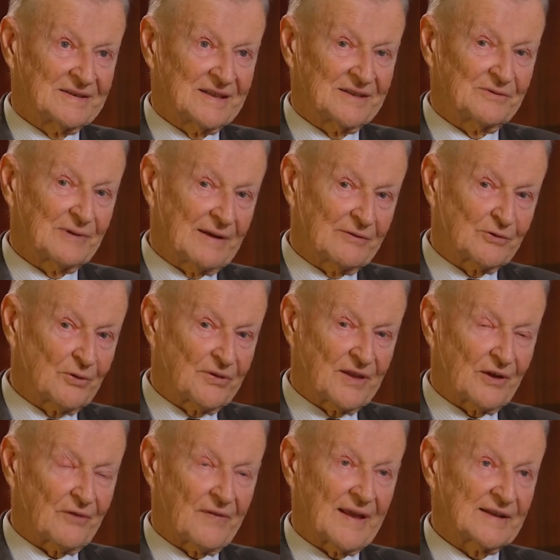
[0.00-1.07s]
And we have to
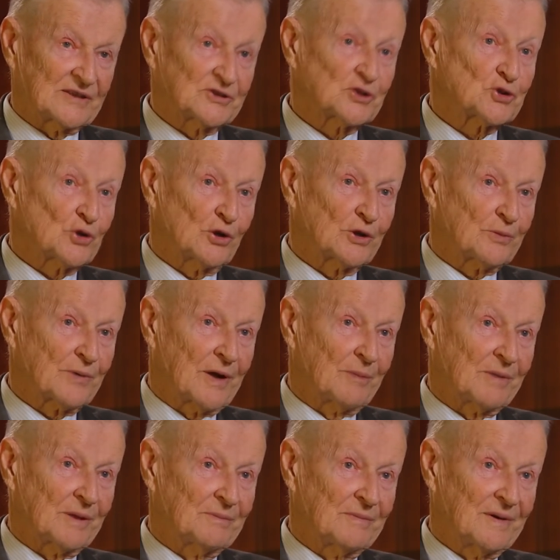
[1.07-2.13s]
think of that as a joint
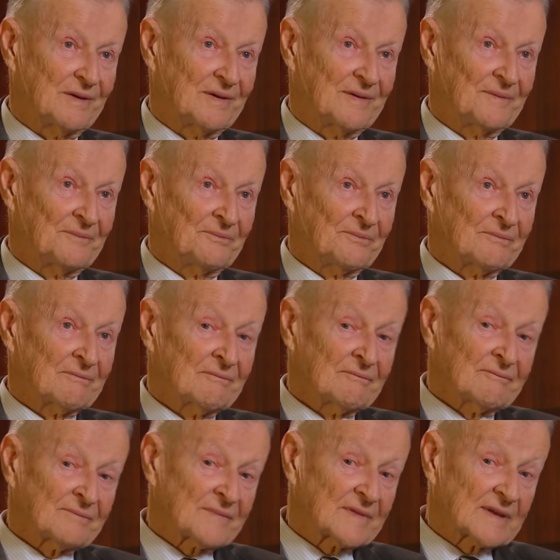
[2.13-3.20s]
problem.
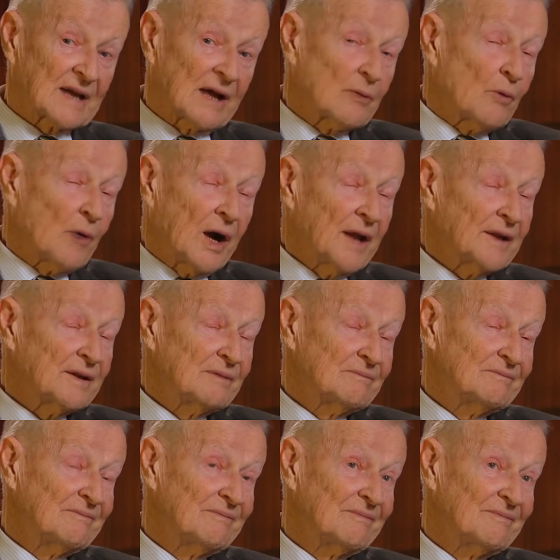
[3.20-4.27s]
Taiwan.
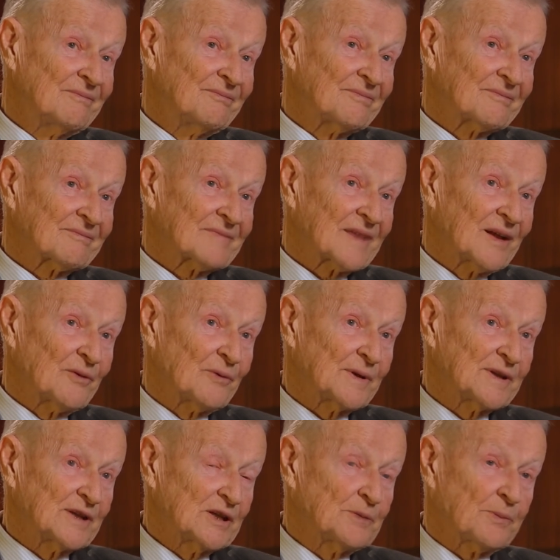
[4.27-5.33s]
We
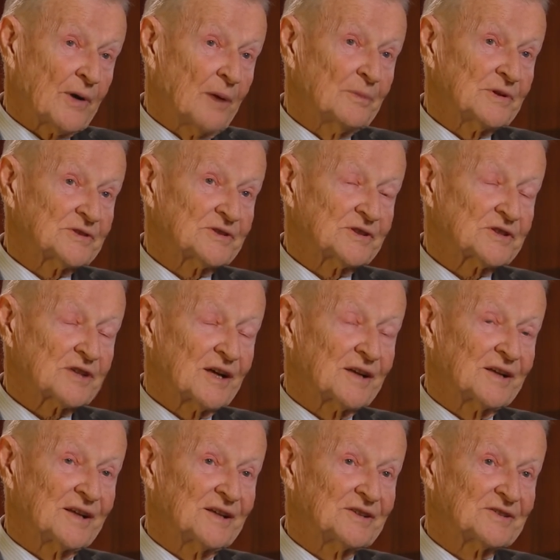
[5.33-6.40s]
did promise the
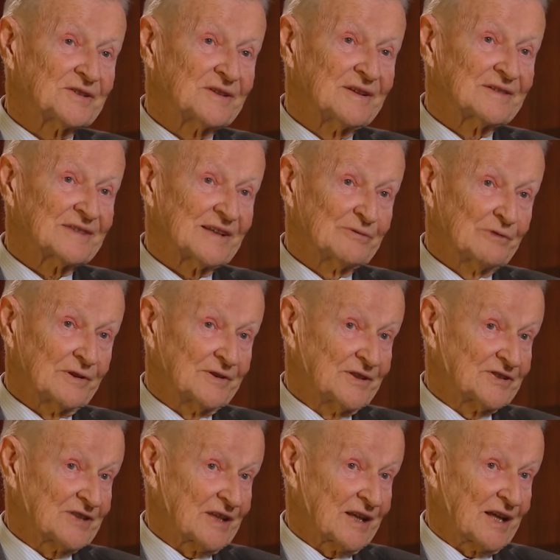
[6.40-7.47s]
Chinese that we'll
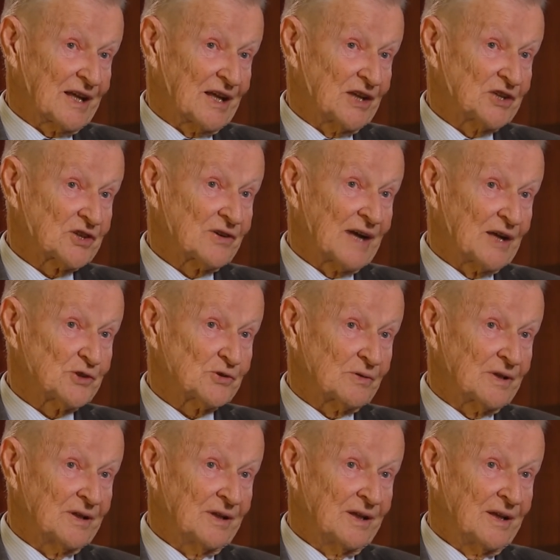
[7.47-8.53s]
disengage
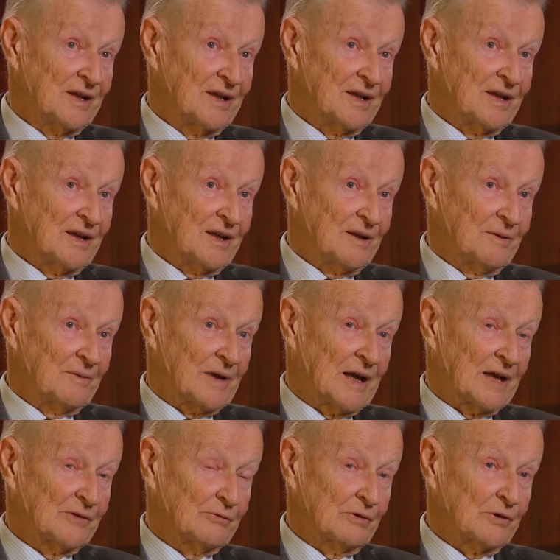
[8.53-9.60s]
gradually
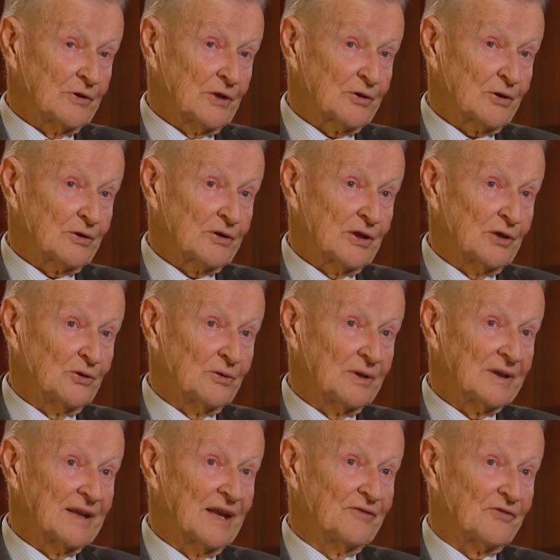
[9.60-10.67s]
and will not continue
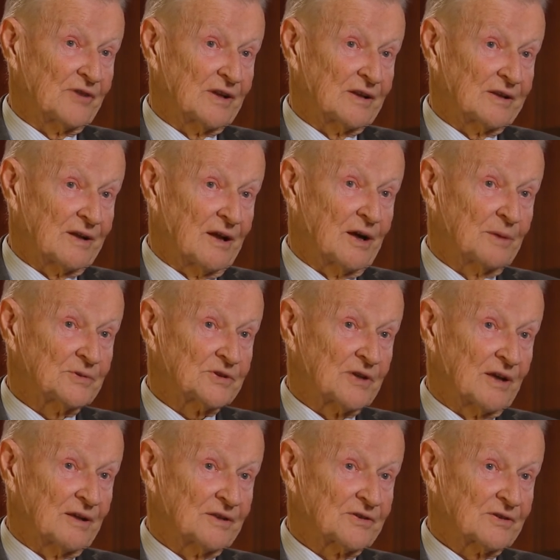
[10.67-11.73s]
indefinitely arms
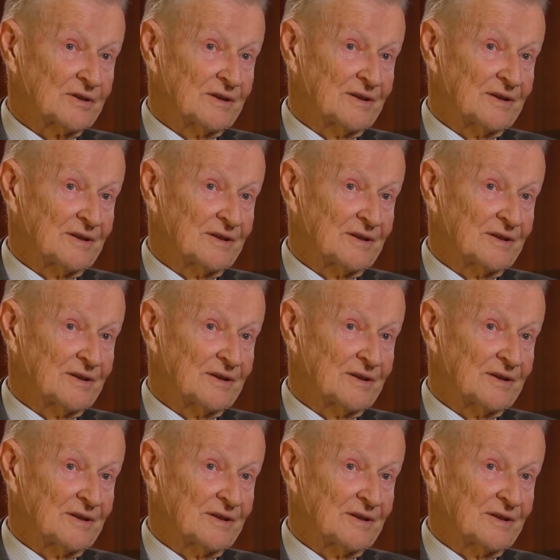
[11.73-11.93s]
sales.